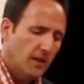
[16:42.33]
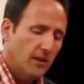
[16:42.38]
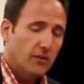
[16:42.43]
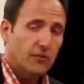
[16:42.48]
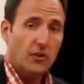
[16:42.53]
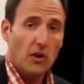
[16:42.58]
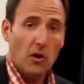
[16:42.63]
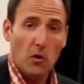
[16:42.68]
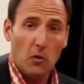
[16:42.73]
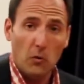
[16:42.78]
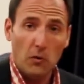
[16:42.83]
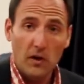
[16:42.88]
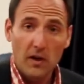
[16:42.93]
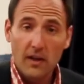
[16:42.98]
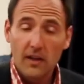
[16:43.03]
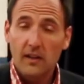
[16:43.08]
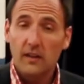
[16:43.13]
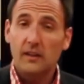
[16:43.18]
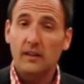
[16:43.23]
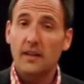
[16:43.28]
So
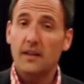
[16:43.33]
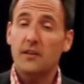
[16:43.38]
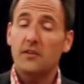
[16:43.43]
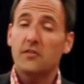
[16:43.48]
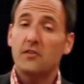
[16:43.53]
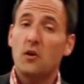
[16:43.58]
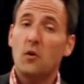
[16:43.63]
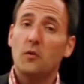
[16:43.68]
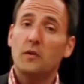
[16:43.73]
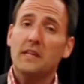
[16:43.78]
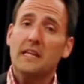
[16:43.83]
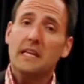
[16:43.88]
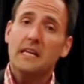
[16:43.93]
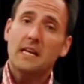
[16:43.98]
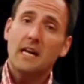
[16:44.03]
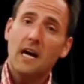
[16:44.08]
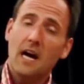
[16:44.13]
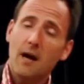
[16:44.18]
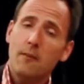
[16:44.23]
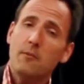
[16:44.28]
let us know in the
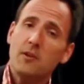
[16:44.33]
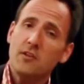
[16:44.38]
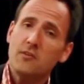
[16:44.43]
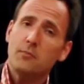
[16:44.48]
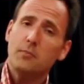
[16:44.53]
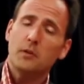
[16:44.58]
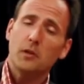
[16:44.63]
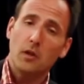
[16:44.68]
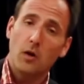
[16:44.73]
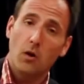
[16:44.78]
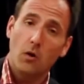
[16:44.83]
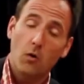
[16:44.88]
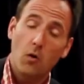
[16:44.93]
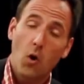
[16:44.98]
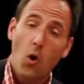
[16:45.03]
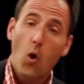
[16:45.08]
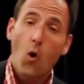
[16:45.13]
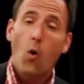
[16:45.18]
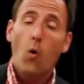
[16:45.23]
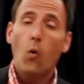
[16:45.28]
comments below
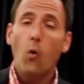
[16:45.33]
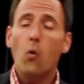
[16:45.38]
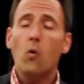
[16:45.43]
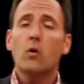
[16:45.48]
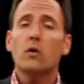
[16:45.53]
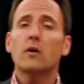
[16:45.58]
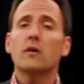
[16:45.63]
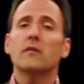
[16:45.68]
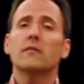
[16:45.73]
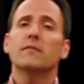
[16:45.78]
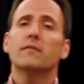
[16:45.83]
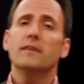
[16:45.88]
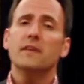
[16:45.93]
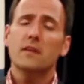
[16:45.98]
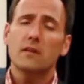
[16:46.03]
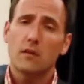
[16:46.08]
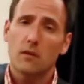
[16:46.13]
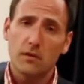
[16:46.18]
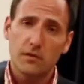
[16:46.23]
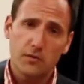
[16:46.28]
or
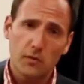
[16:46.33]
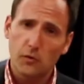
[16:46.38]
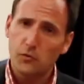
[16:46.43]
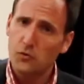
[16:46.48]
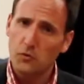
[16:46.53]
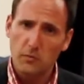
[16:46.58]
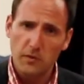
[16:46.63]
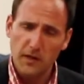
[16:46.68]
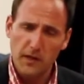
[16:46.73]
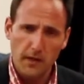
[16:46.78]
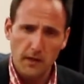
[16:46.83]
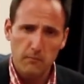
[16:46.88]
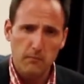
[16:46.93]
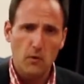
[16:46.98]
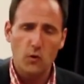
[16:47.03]
via our social media,